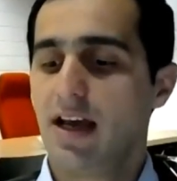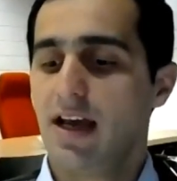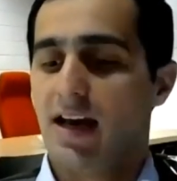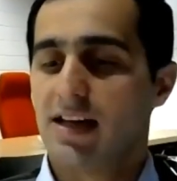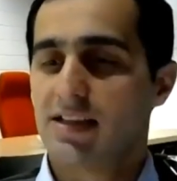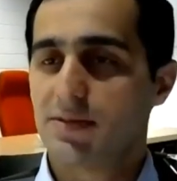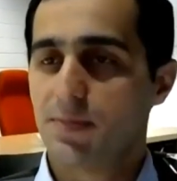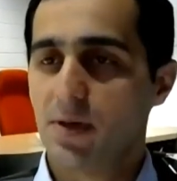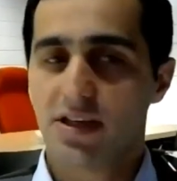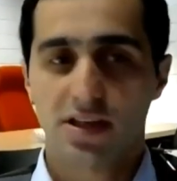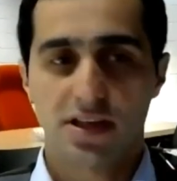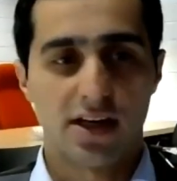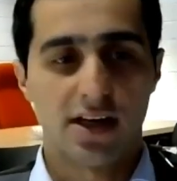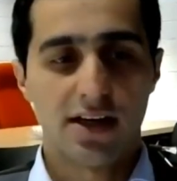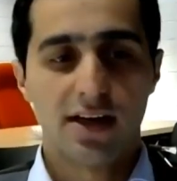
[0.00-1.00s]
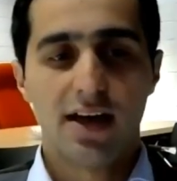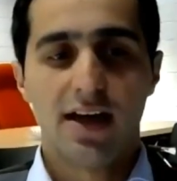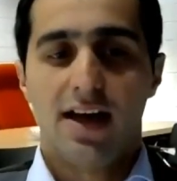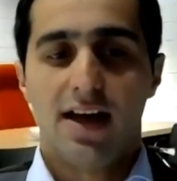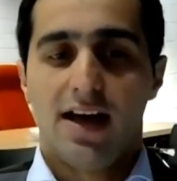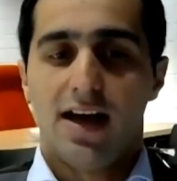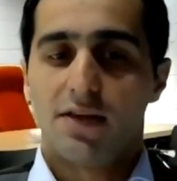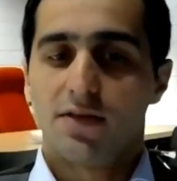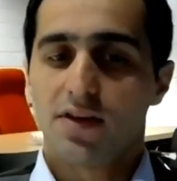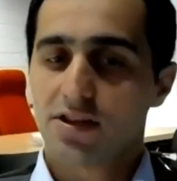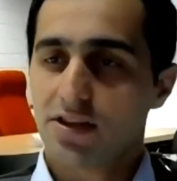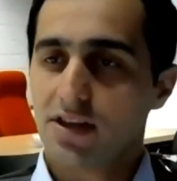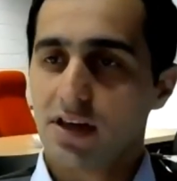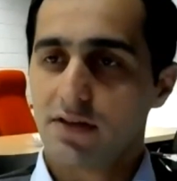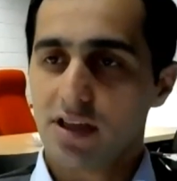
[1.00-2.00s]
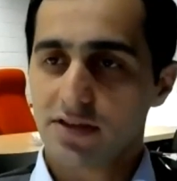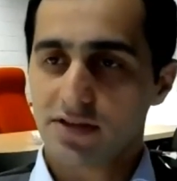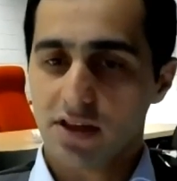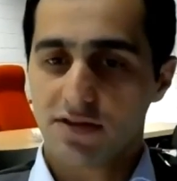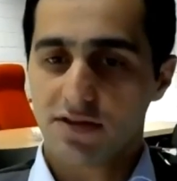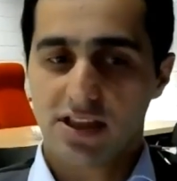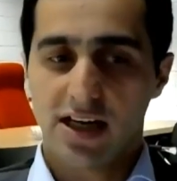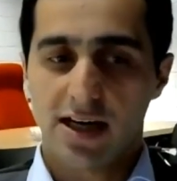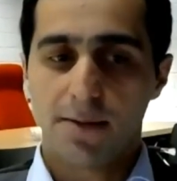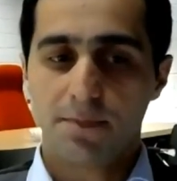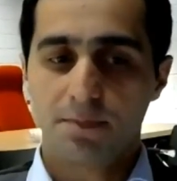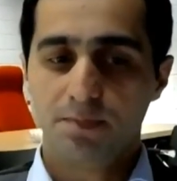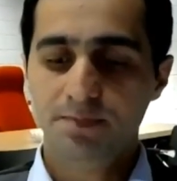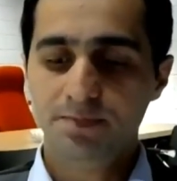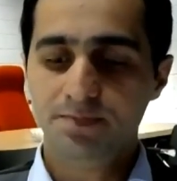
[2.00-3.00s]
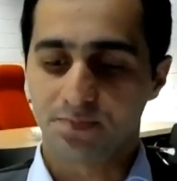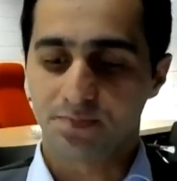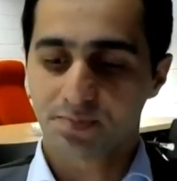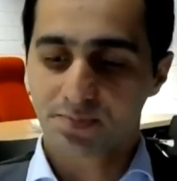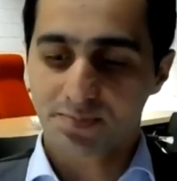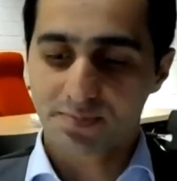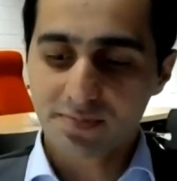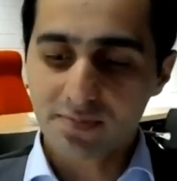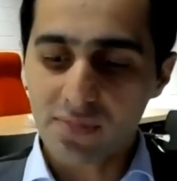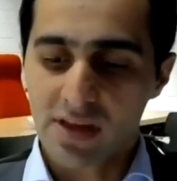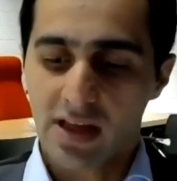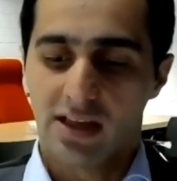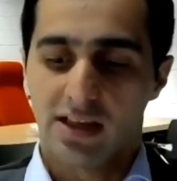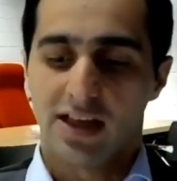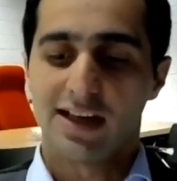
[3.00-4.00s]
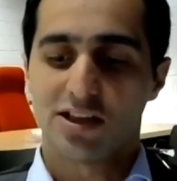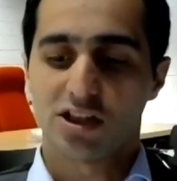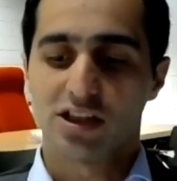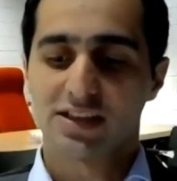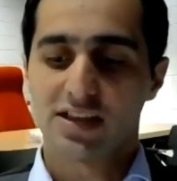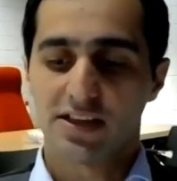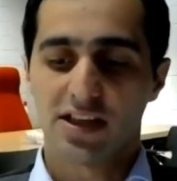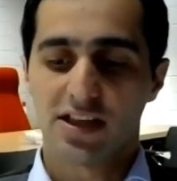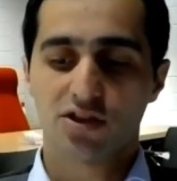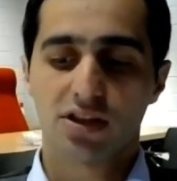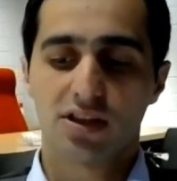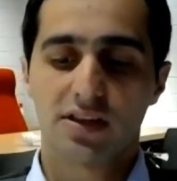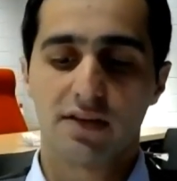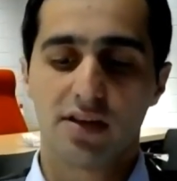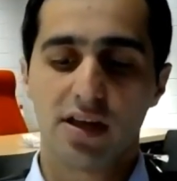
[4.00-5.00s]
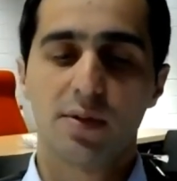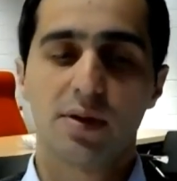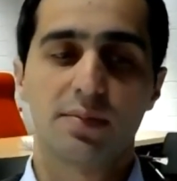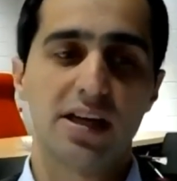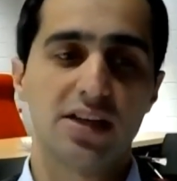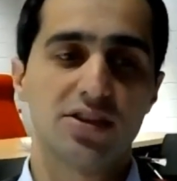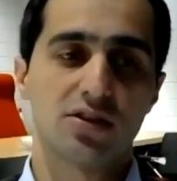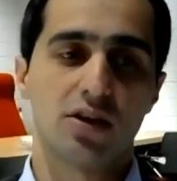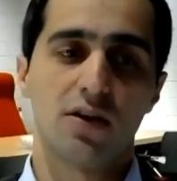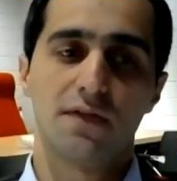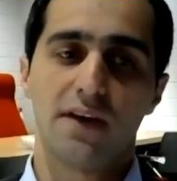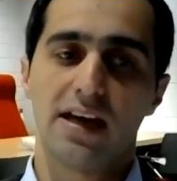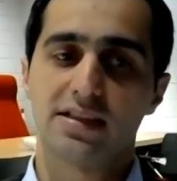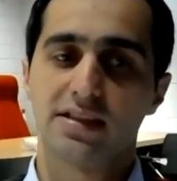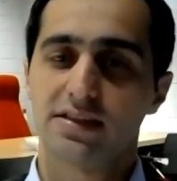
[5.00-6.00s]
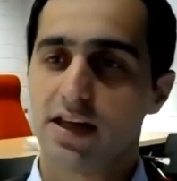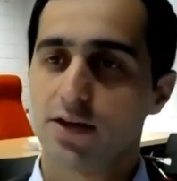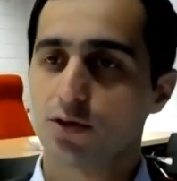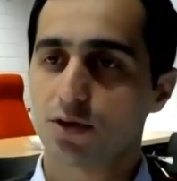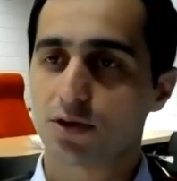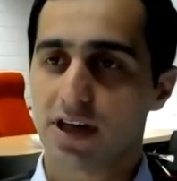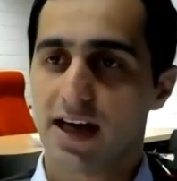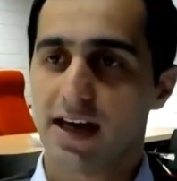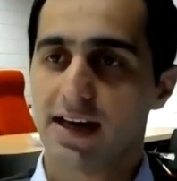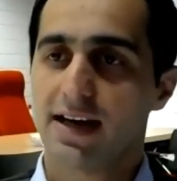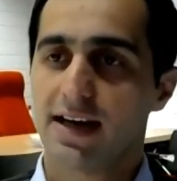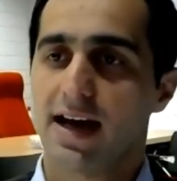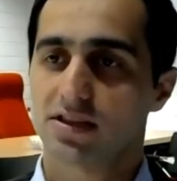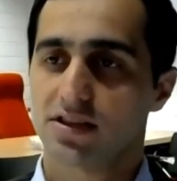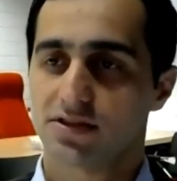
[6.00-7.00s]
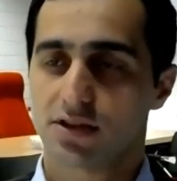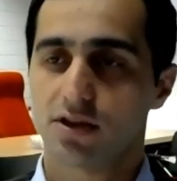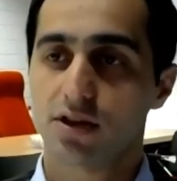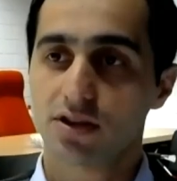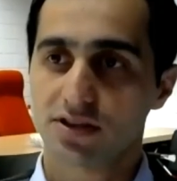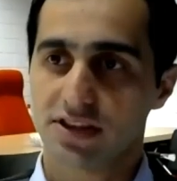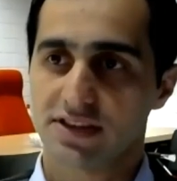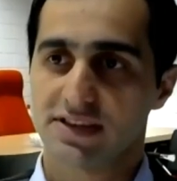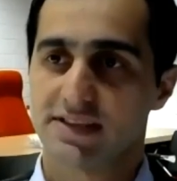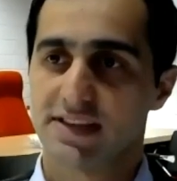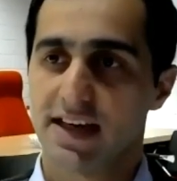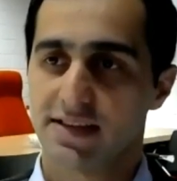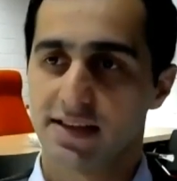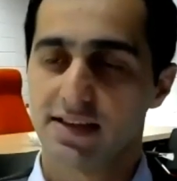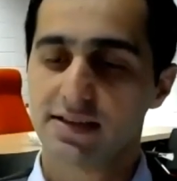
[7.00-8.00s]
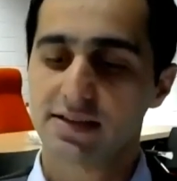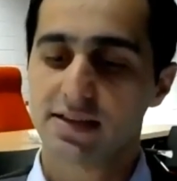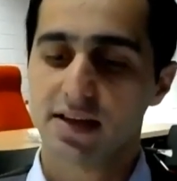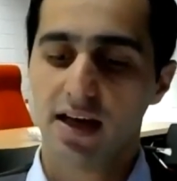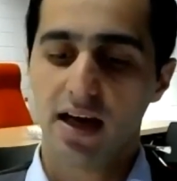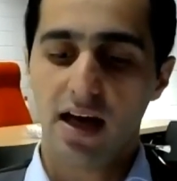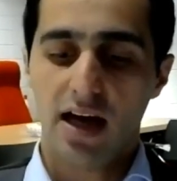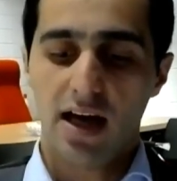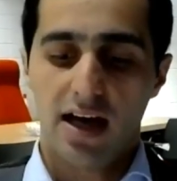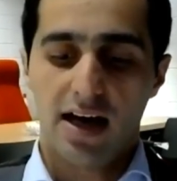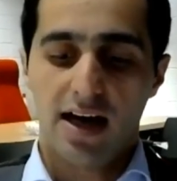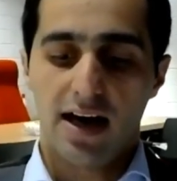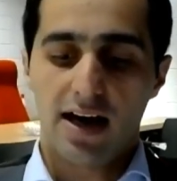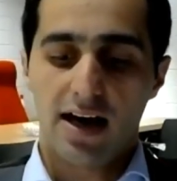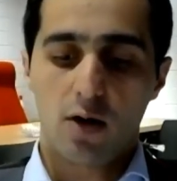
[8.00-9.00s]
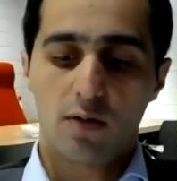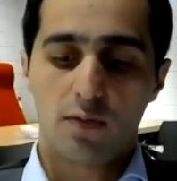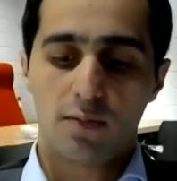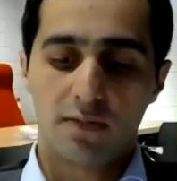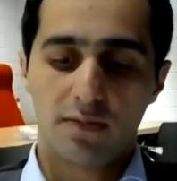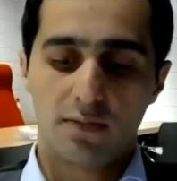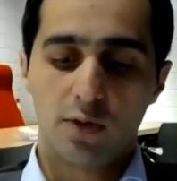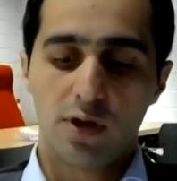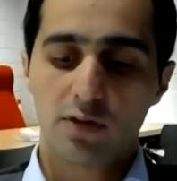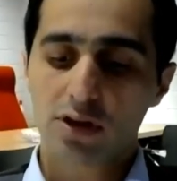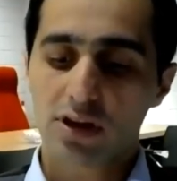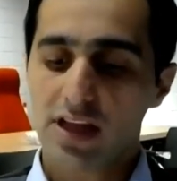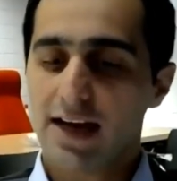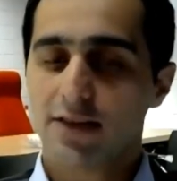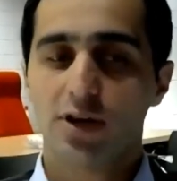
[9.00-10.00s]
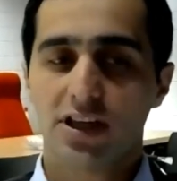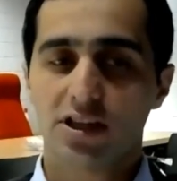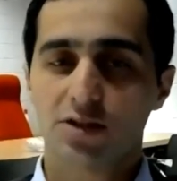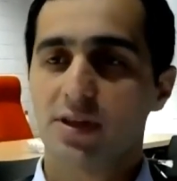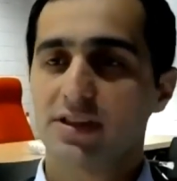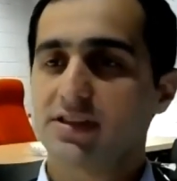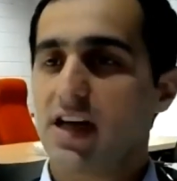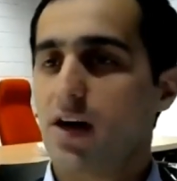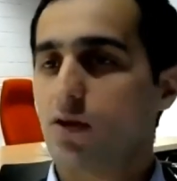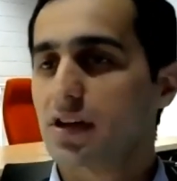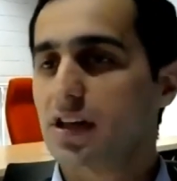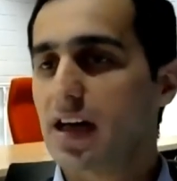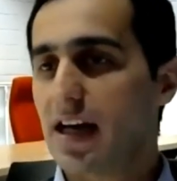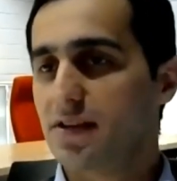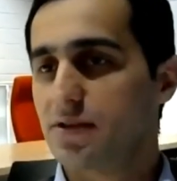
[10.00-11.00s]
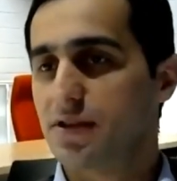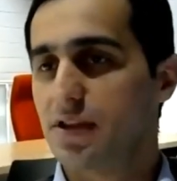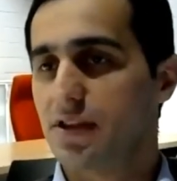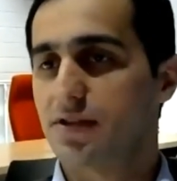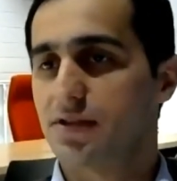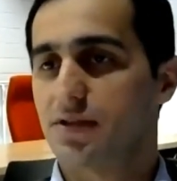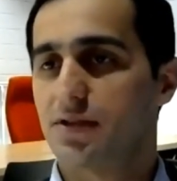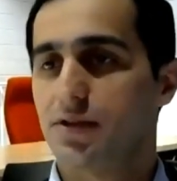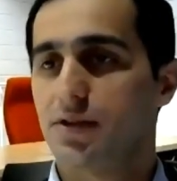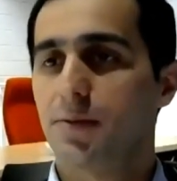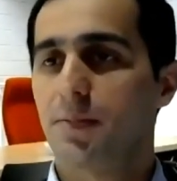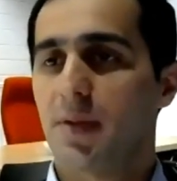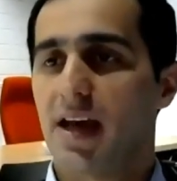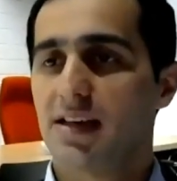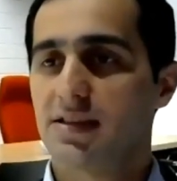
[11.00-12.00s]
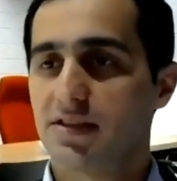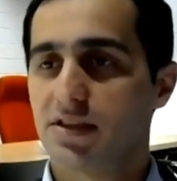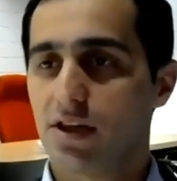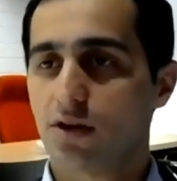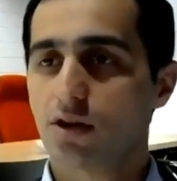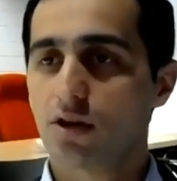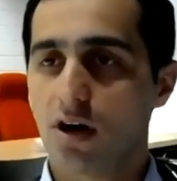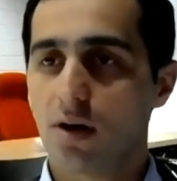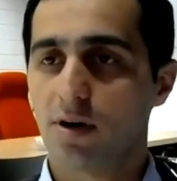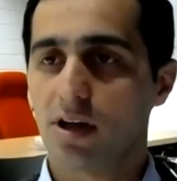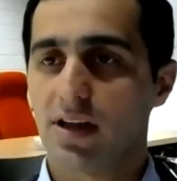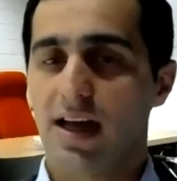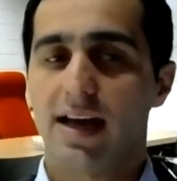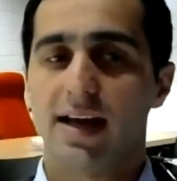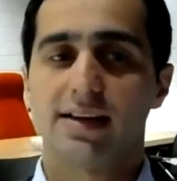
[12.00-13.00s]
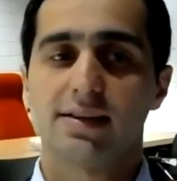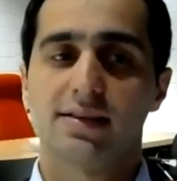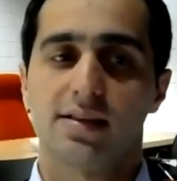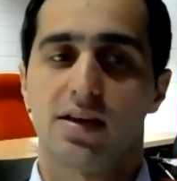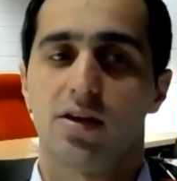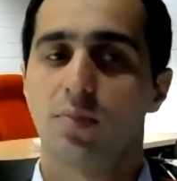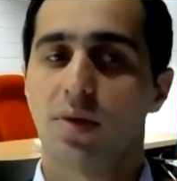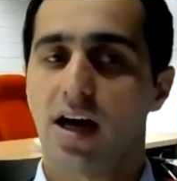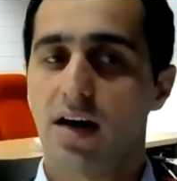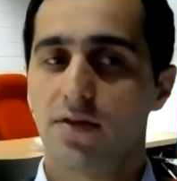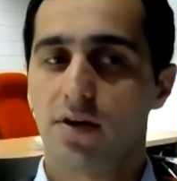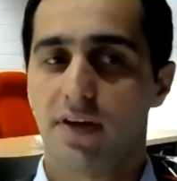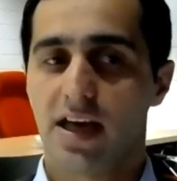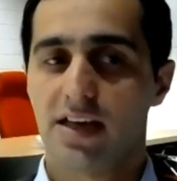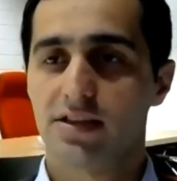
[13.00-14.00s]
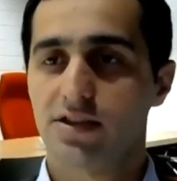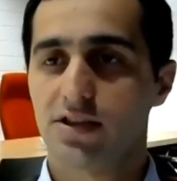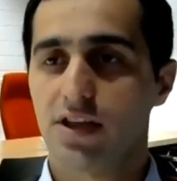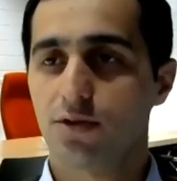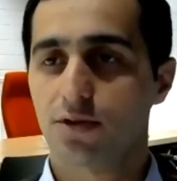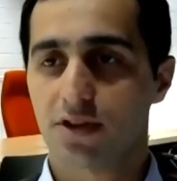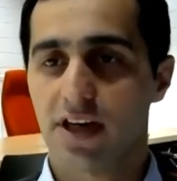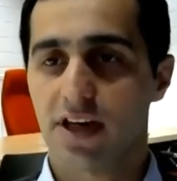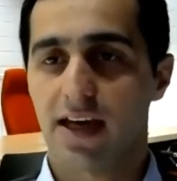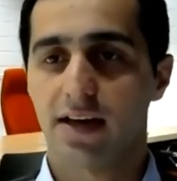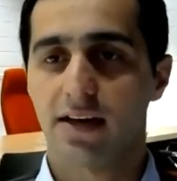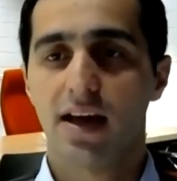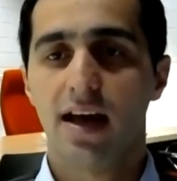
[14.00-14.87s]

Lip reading: speaker, Victoria Volotowska. She's the Regional Development Manager of ACCA Ukraine and Caucasus status. We would like to express our gratitude to ACCA Global and on behalf of ACCA Ukraine